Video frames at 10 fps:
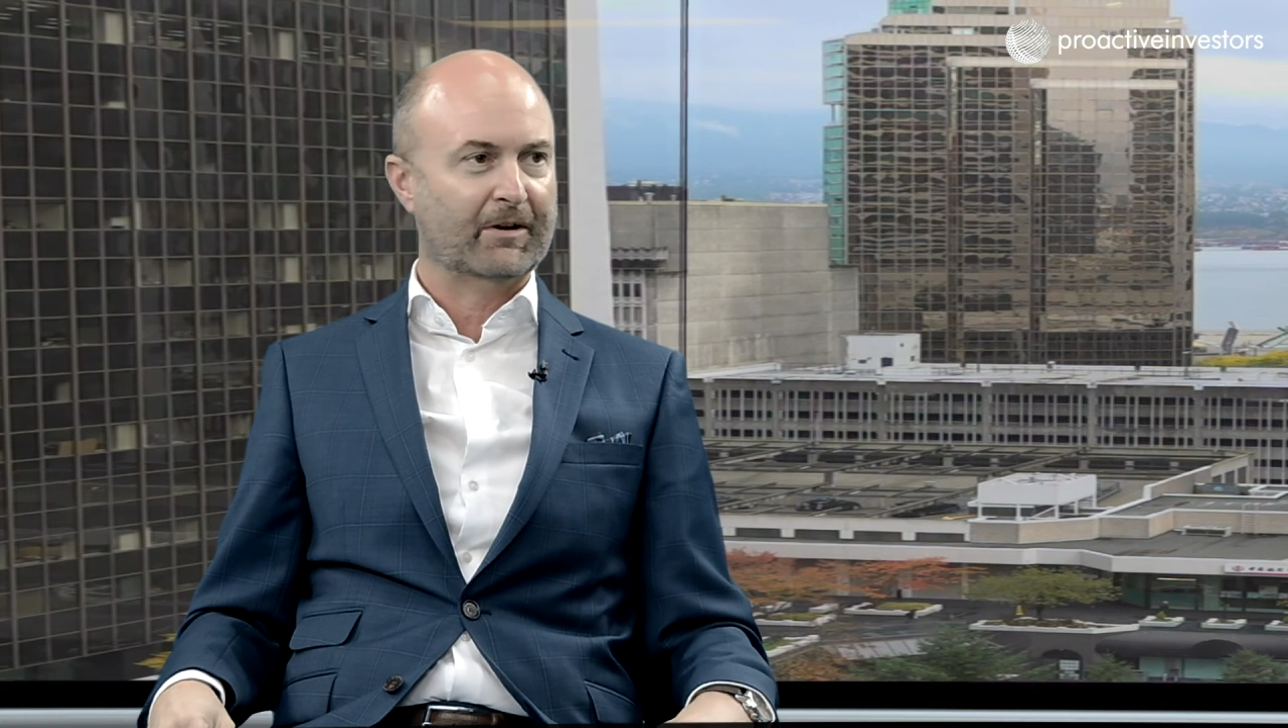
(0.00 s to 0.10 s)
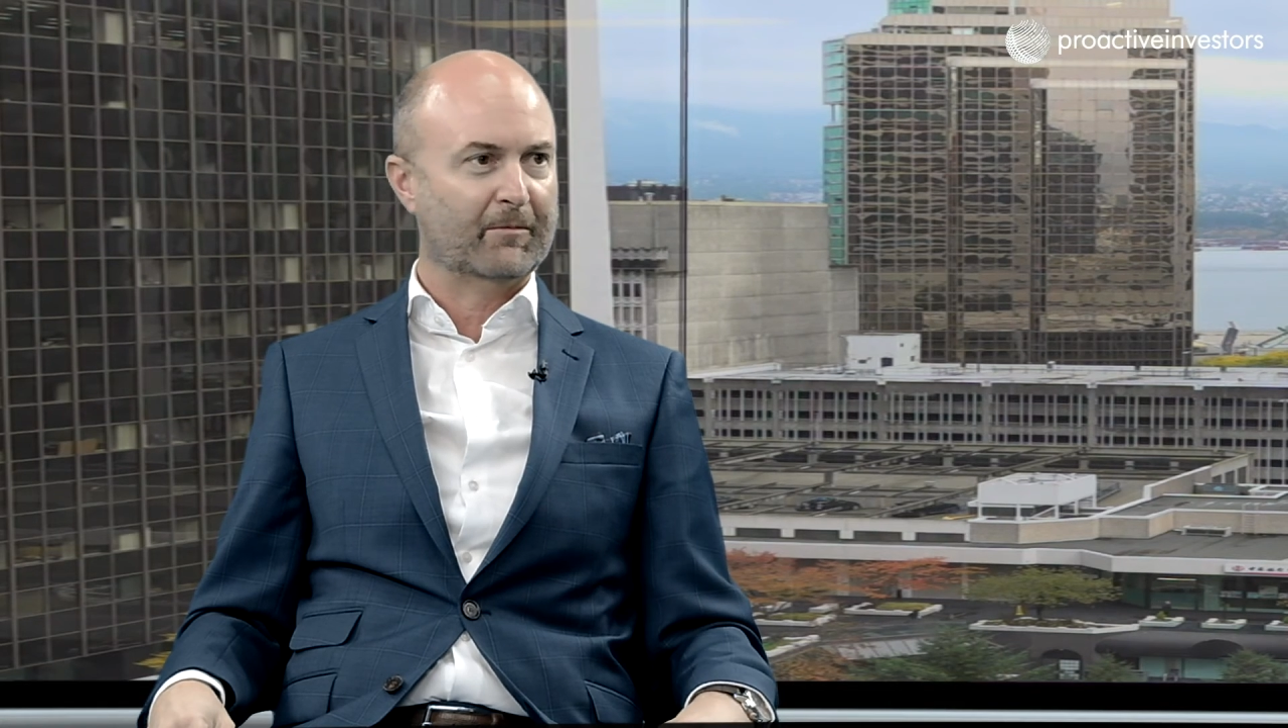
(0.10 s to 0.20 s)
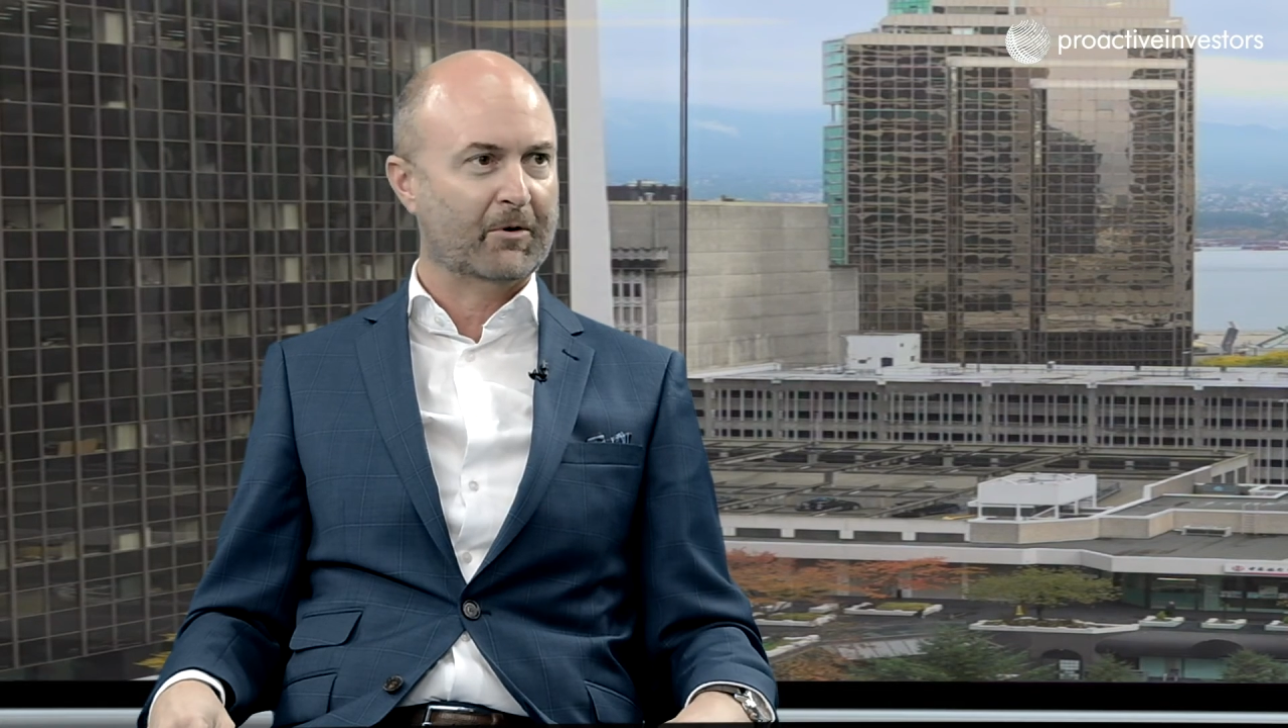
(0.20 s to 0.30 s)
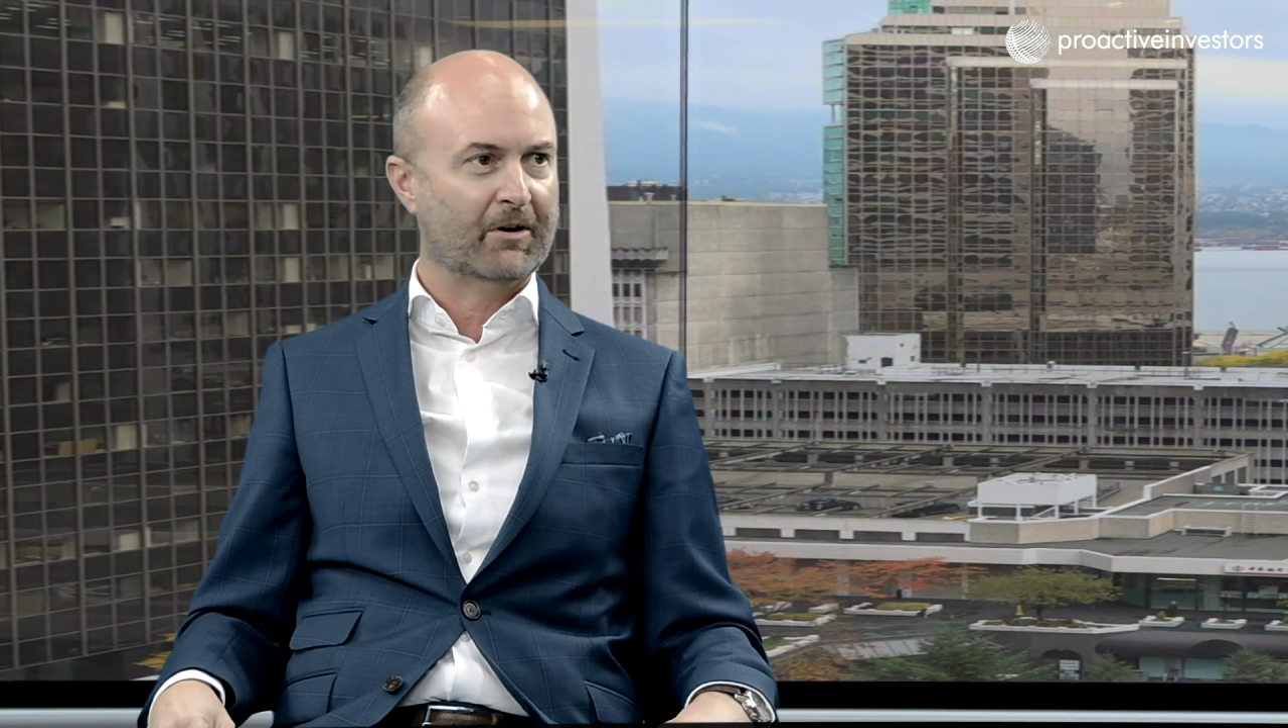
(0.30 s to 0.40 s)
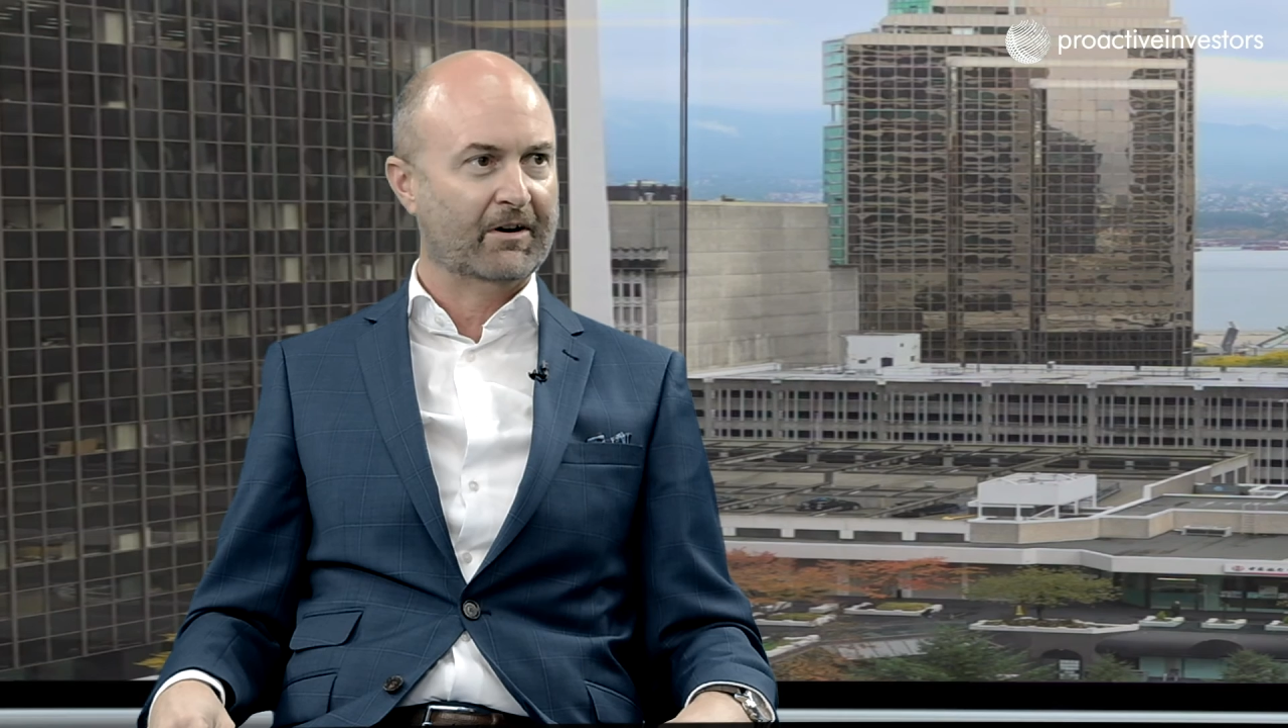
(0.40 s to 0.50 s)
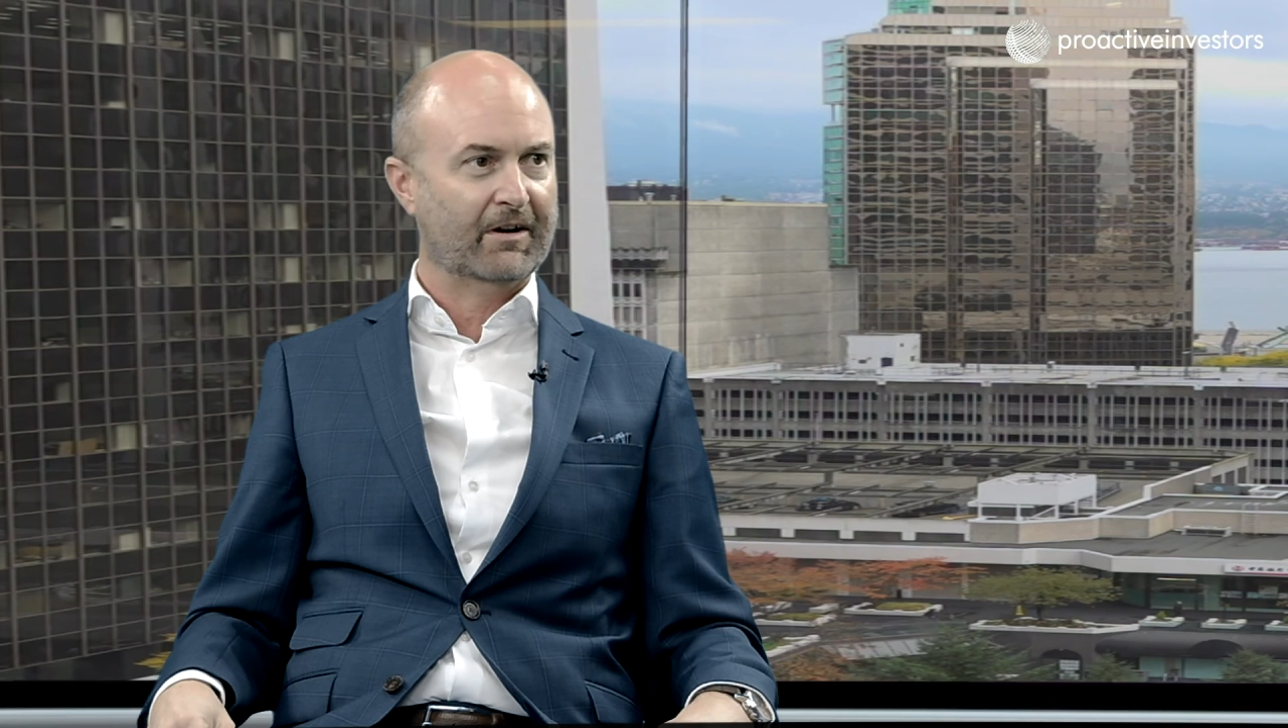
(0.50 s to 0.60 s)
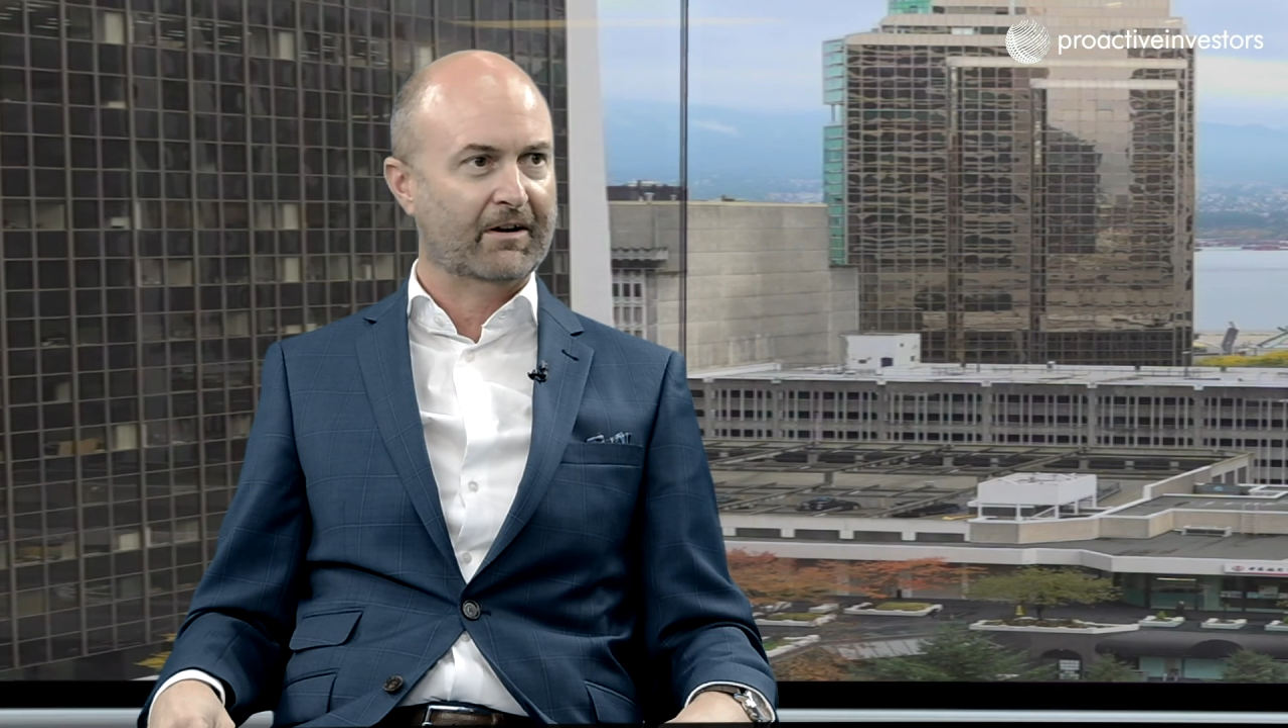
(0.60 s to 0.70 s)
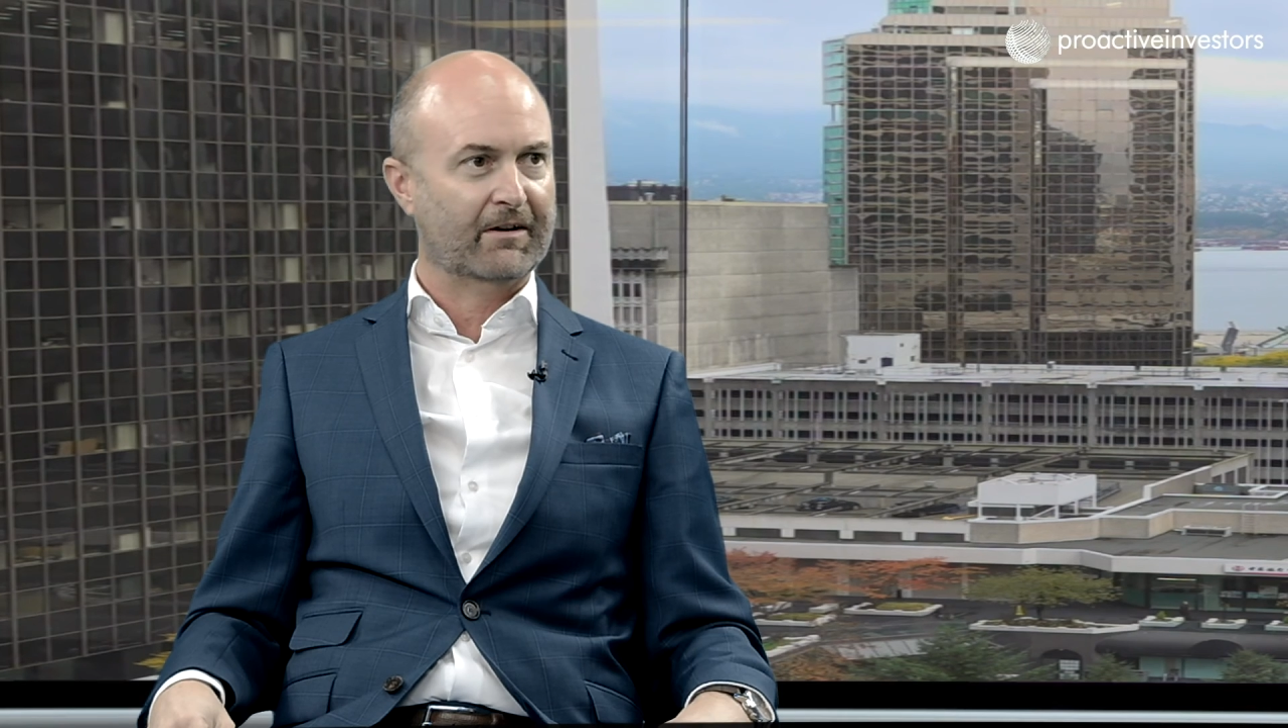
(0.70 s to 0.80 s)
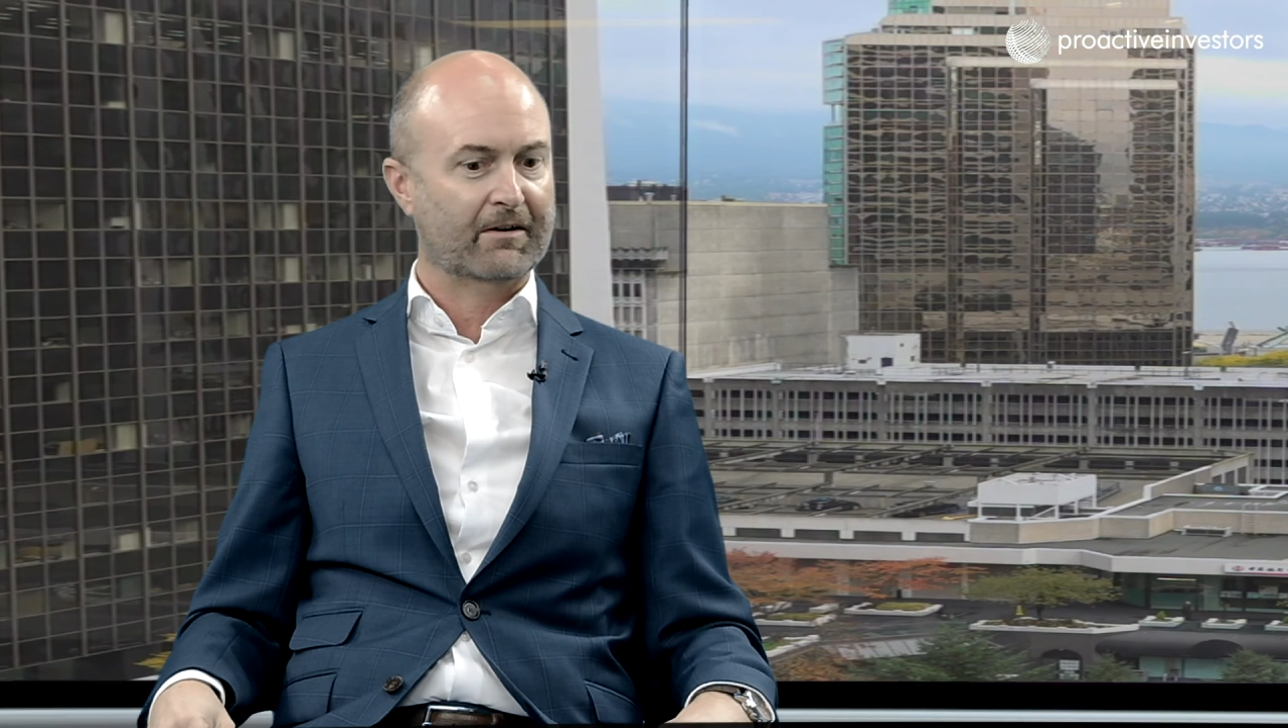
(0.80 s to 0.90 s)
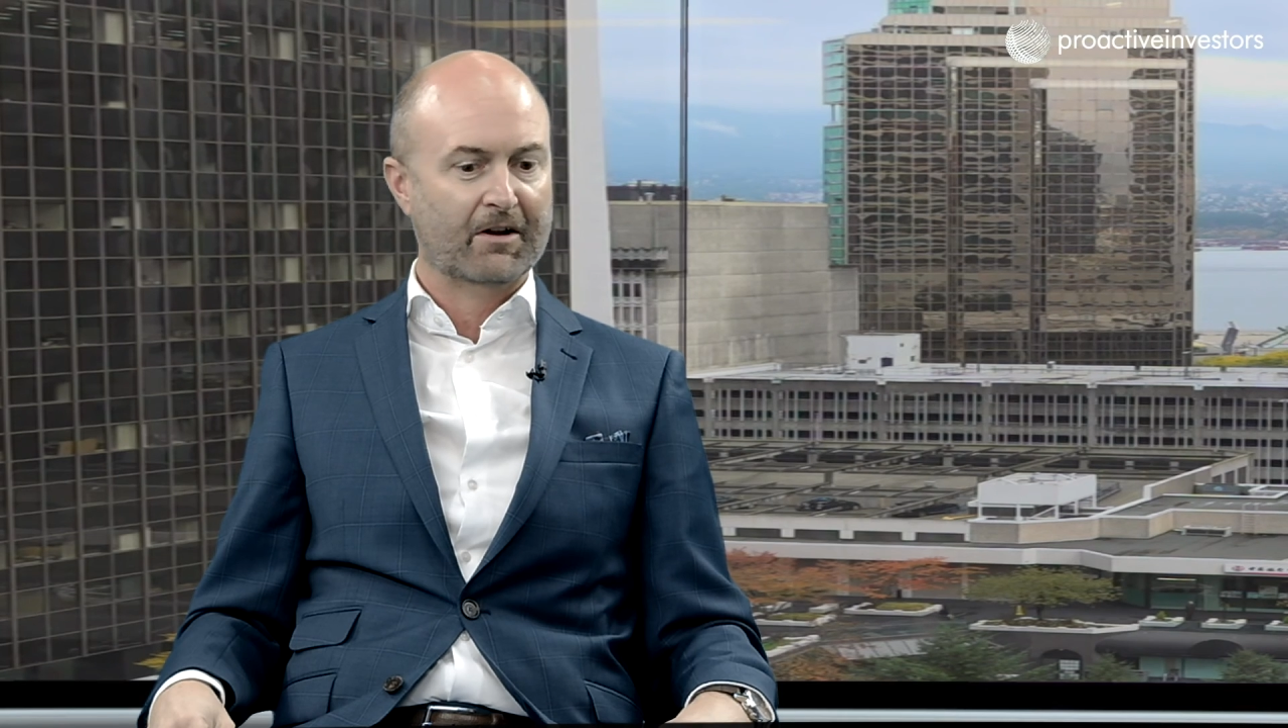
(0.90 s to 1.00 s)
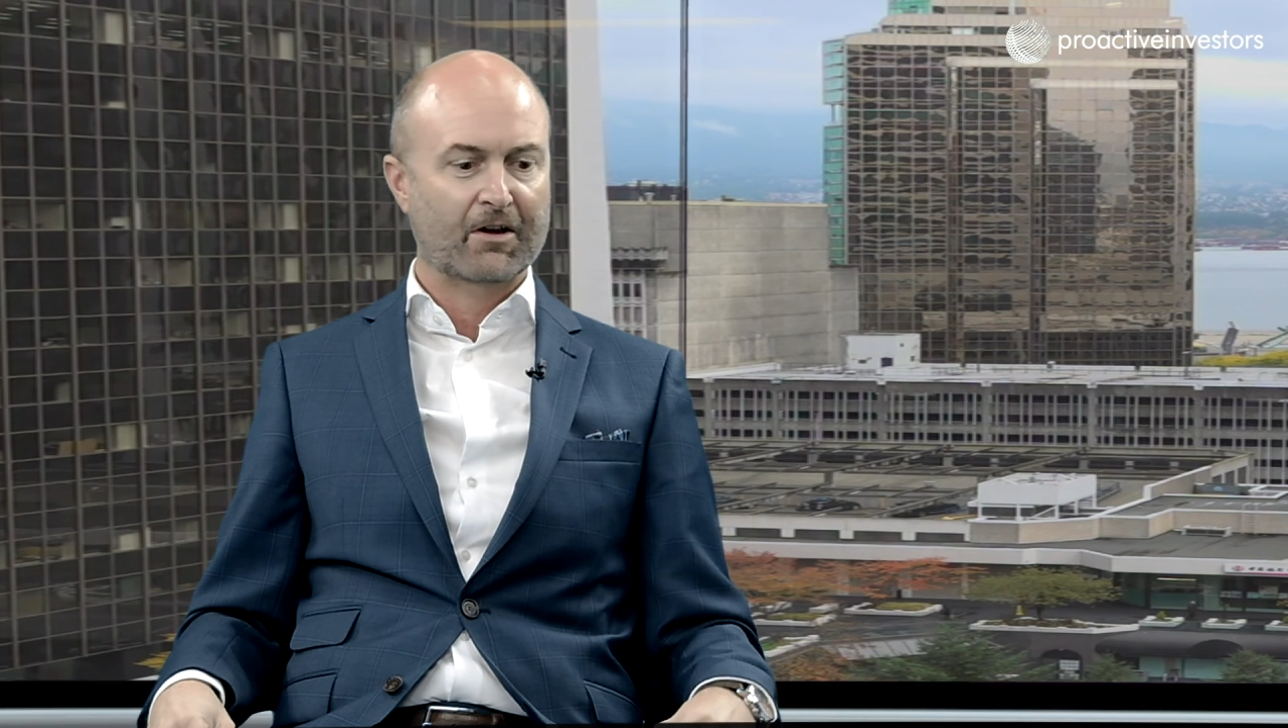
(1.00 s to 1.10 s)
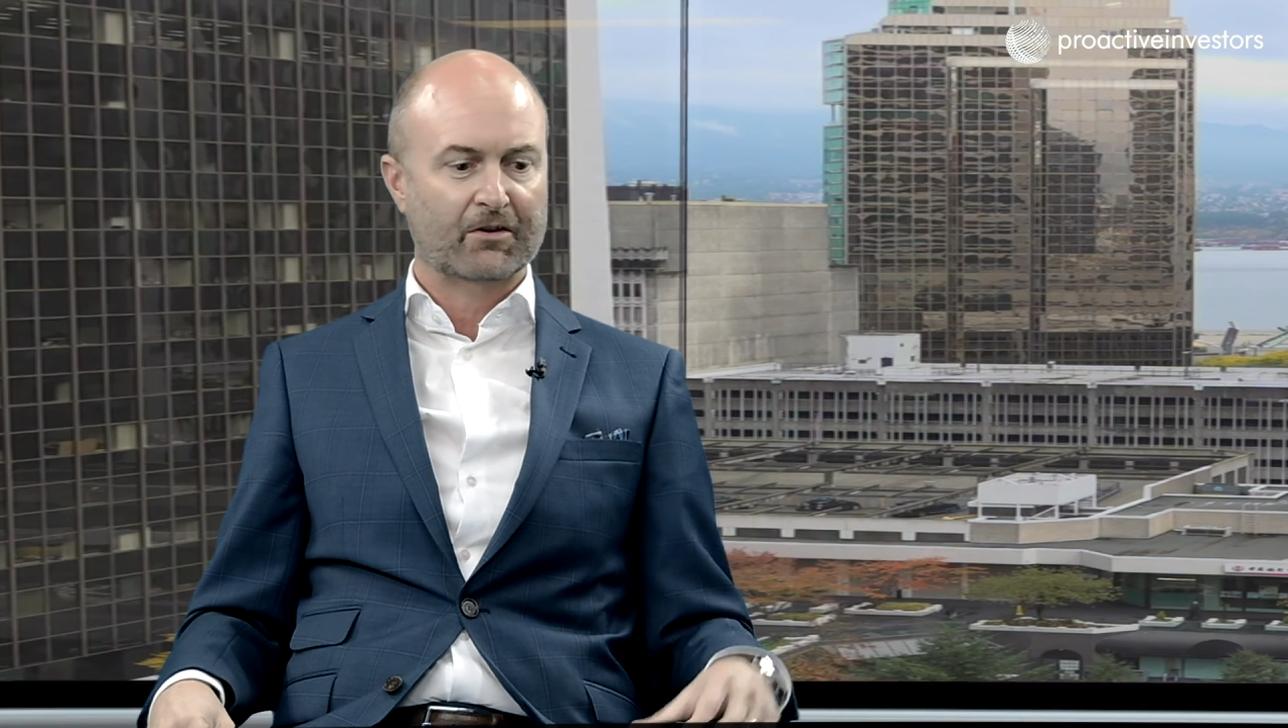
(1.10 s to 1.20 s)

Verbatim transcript: on marketing in